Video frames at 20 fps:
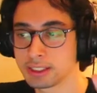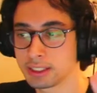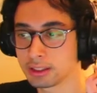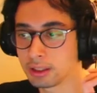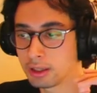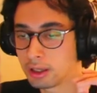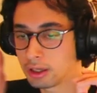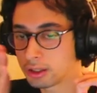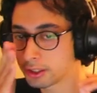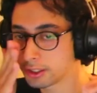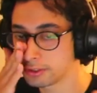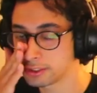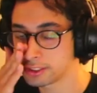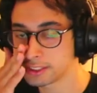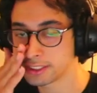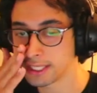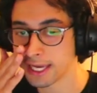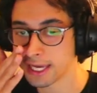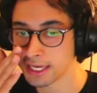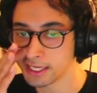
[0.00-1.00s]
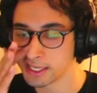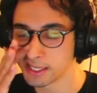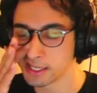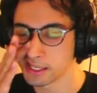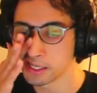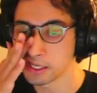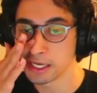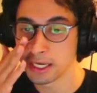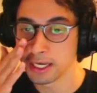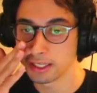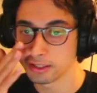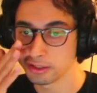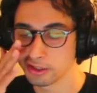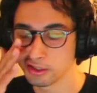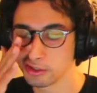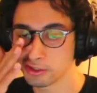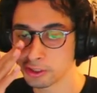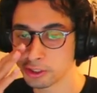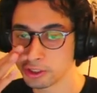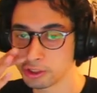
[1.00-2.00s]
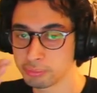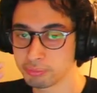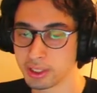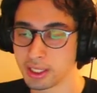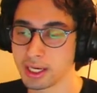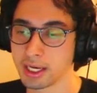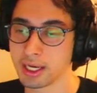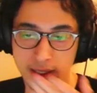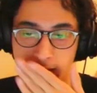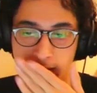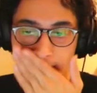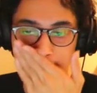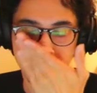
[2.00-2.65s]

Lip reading: The longer you stay in, the longer you play.